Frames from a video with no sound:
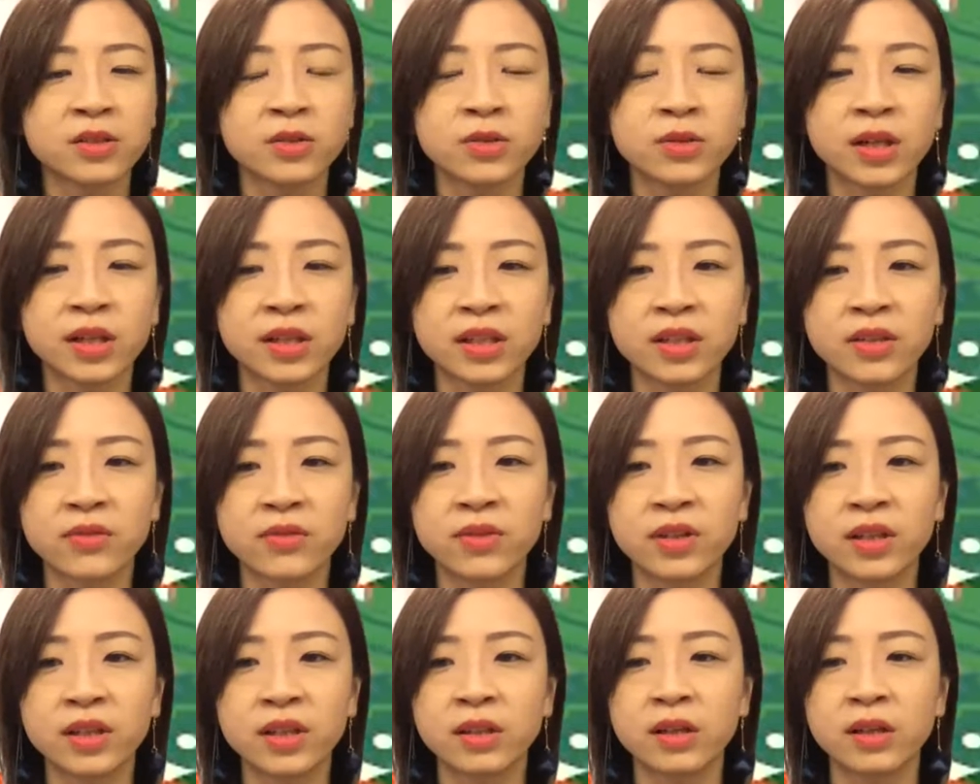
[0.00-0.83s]
you are
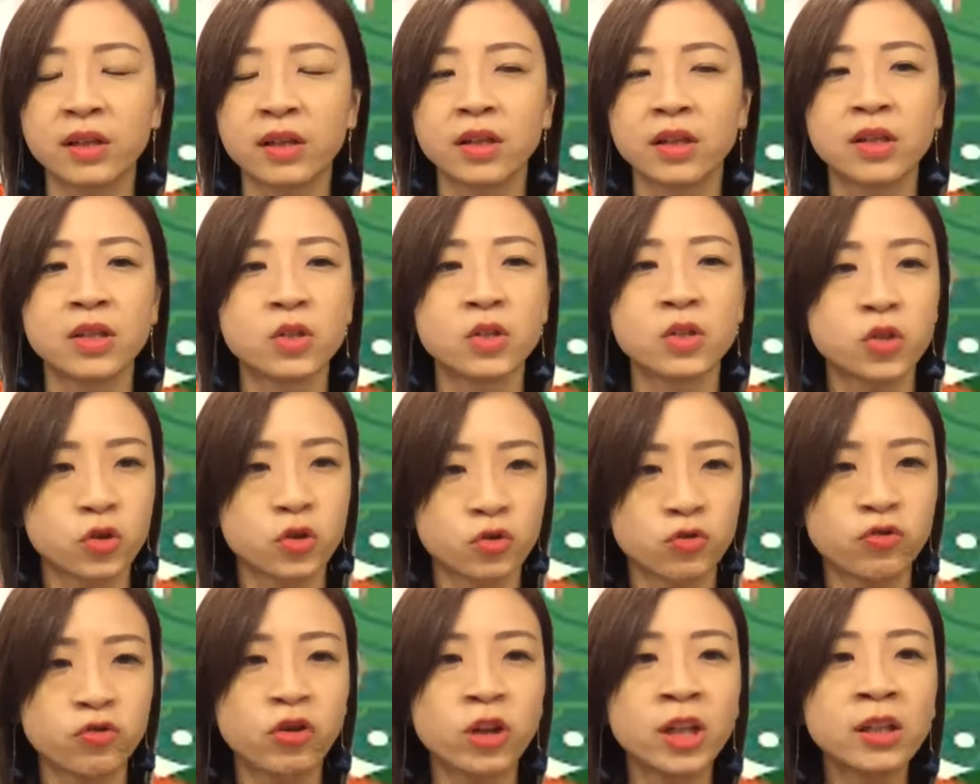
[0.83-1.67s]
giving
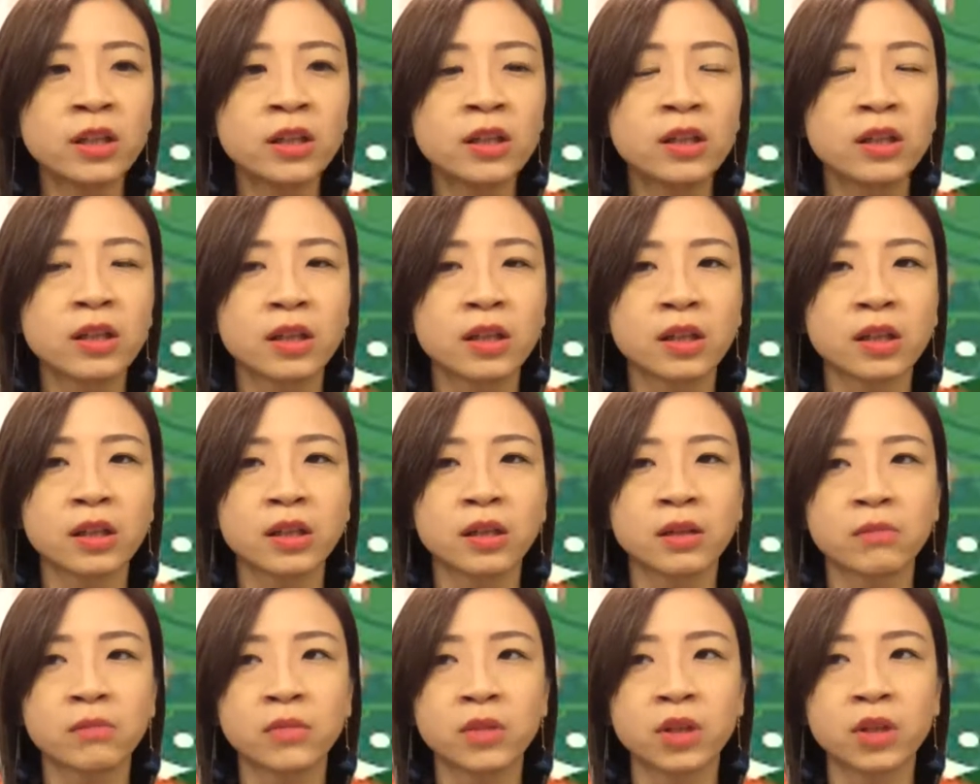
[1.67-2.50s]
children
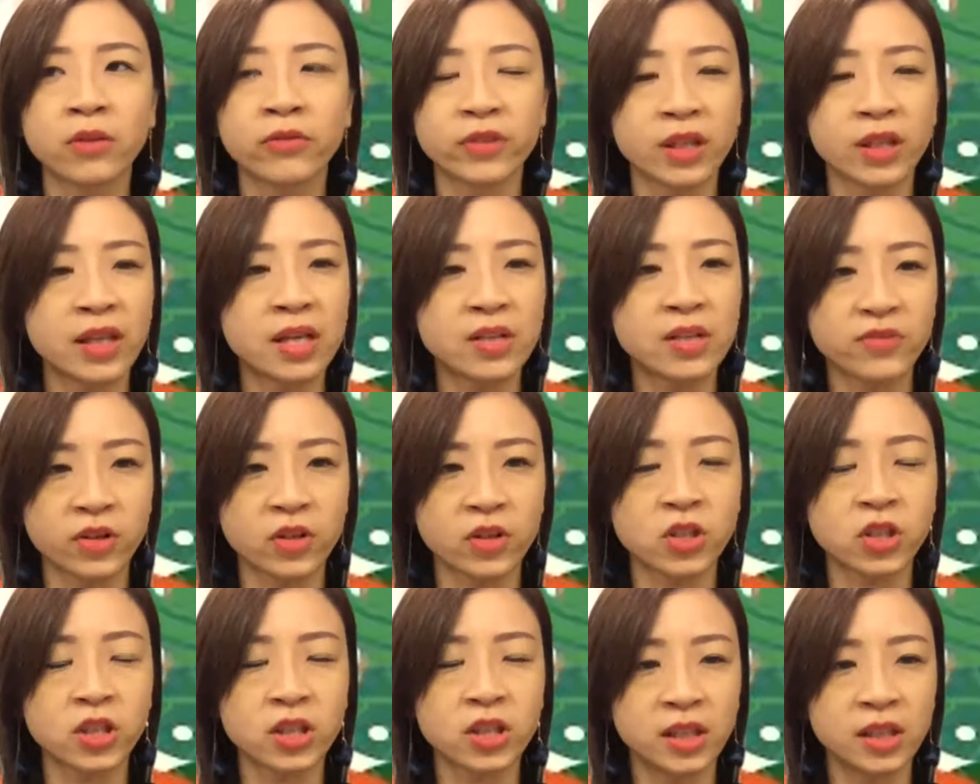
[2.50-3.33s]
of the less
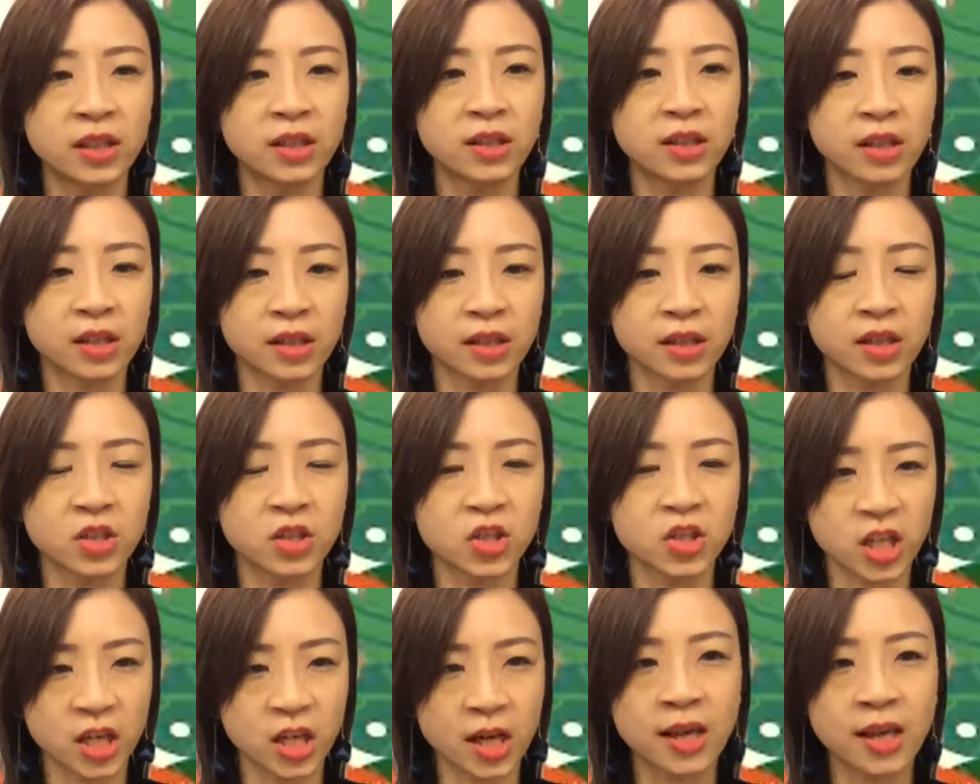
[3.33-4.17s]
fortunate a
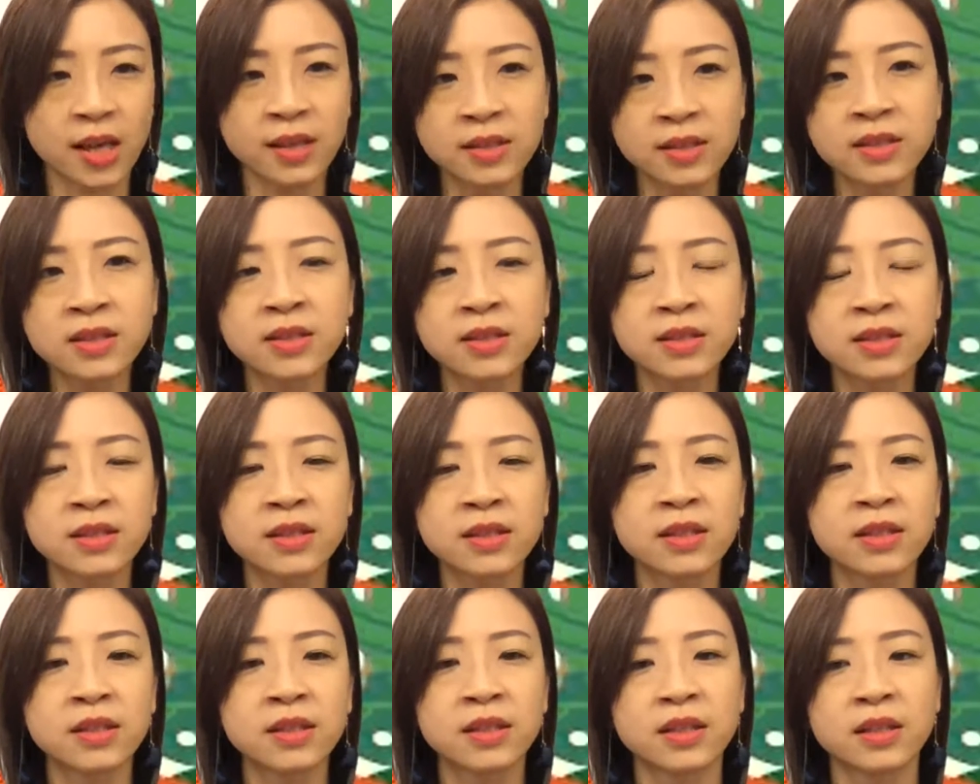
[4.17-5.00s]
chance
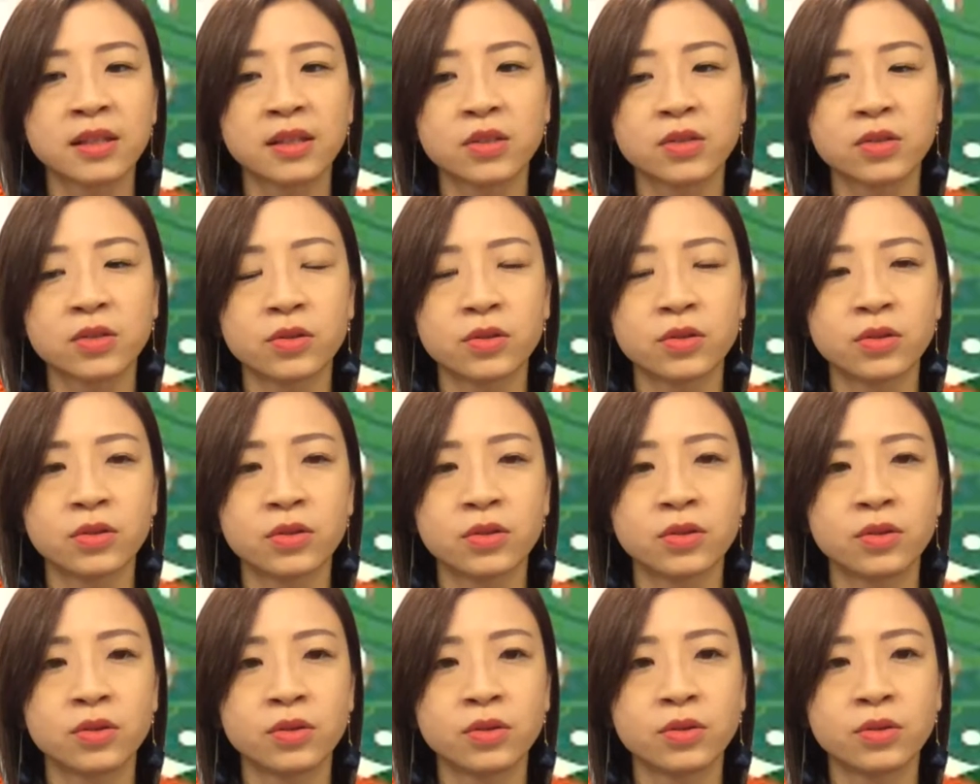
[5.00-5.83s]
to
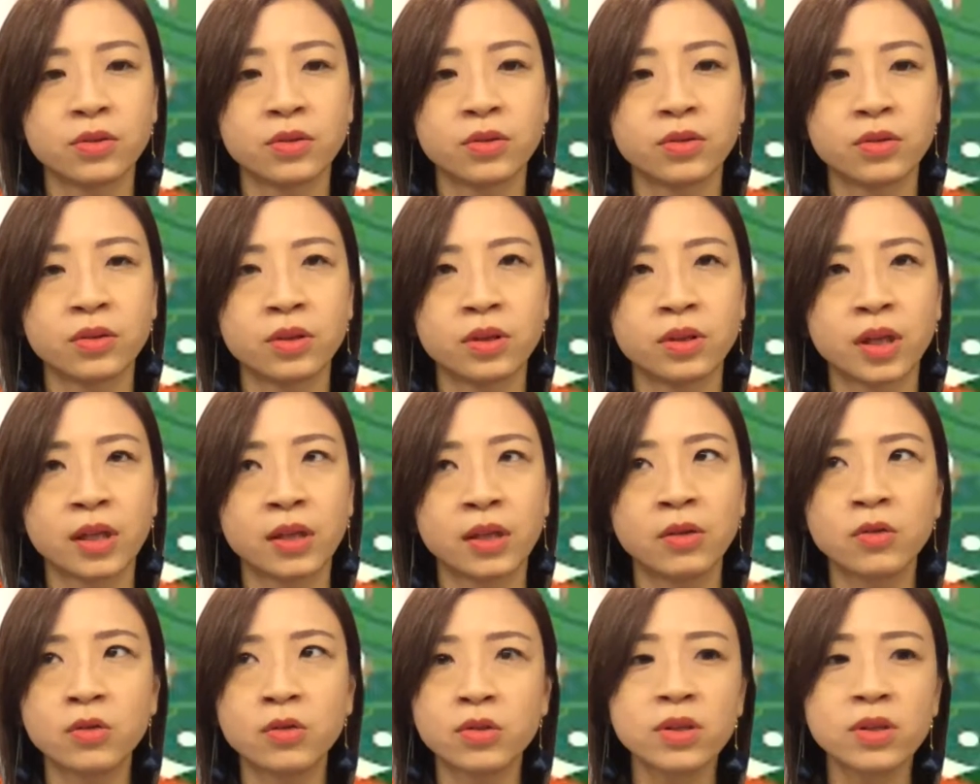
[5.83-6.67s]
do. And
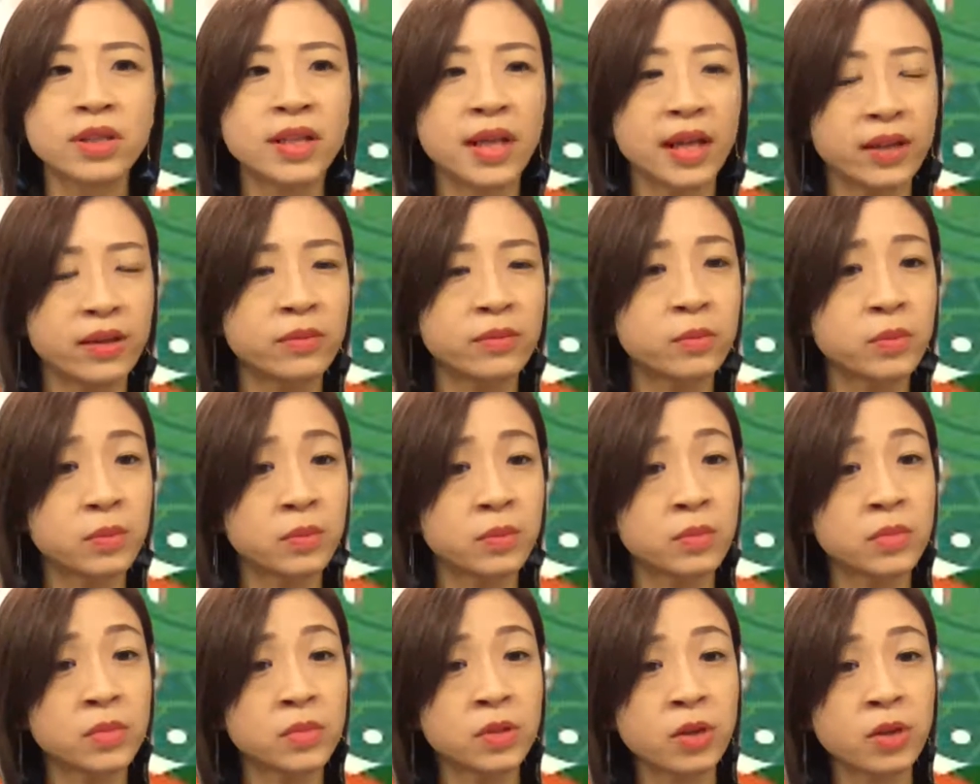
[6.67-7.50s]
also, like,
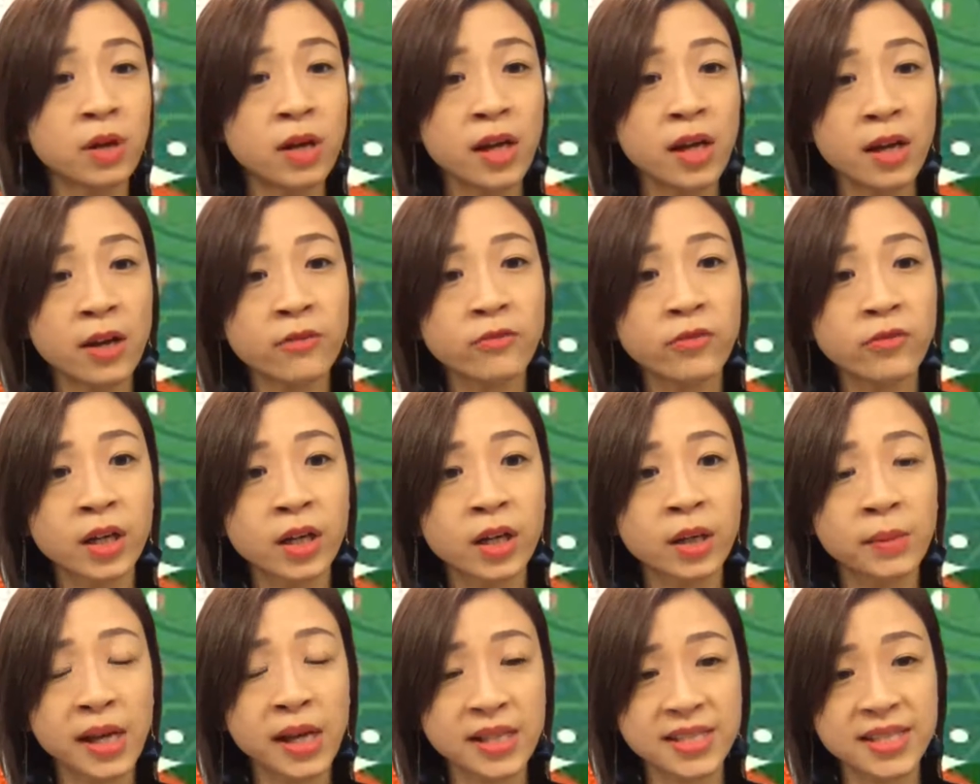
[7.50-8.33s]
you all have
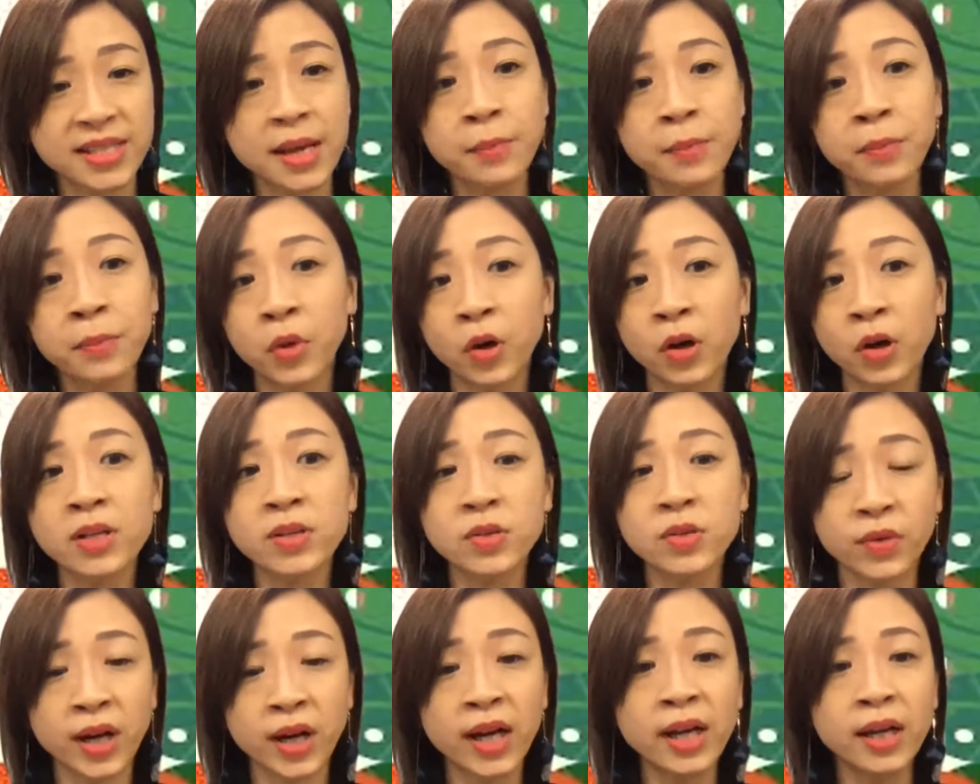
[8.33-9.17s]
exam
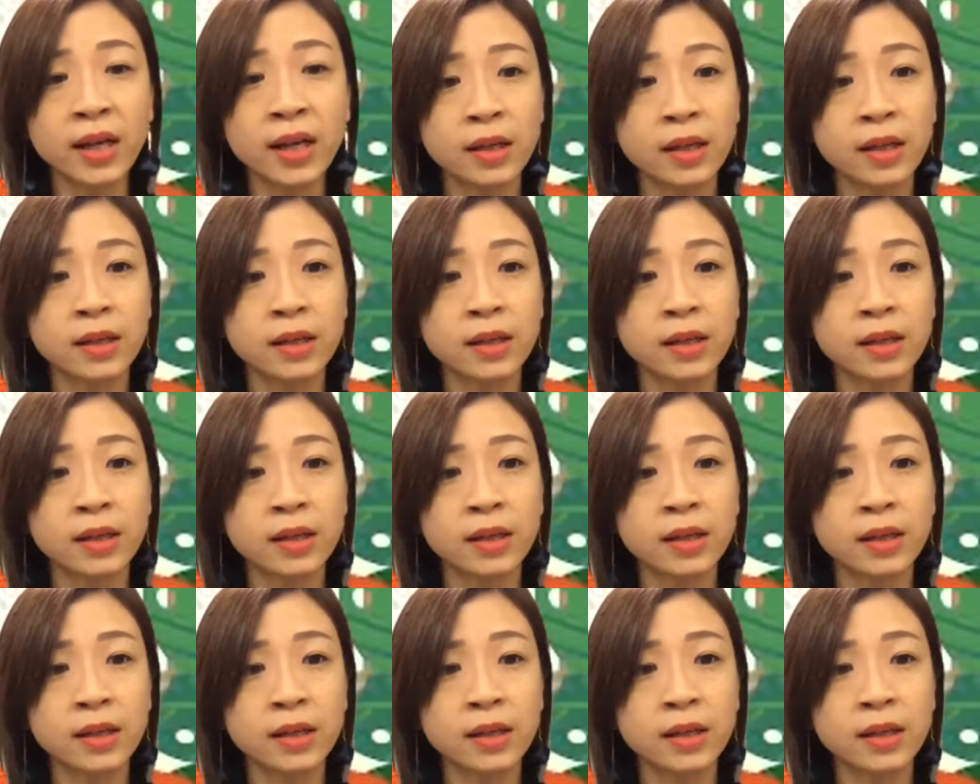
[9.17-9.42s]
boards, right,